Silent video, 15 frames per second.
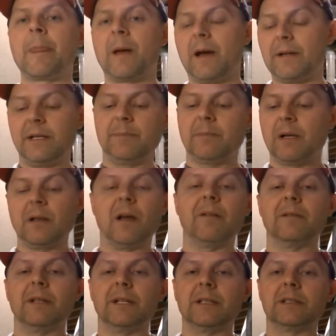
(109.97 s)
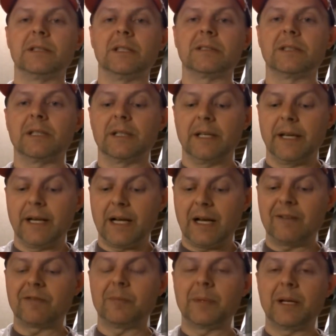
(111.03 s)
I need my lovely assistant to get
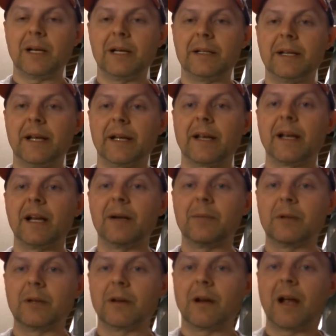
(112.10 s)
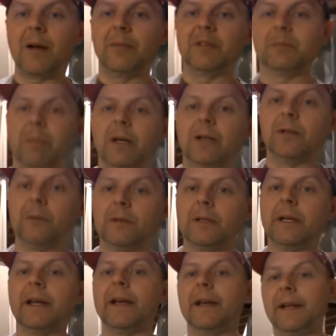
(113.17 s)
out from behind that camera and grab his bow.
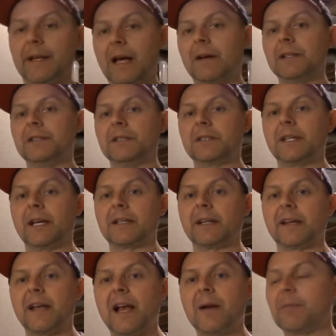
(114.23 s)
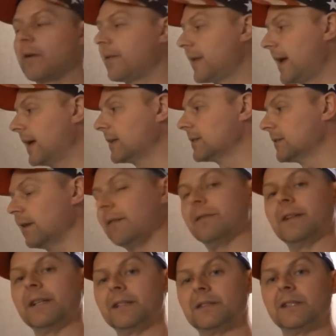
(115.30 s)
And now he just kicked the camera. Thanks,
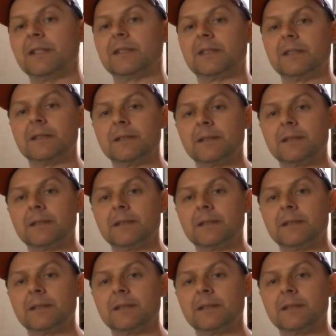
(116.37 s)
lovely assistant.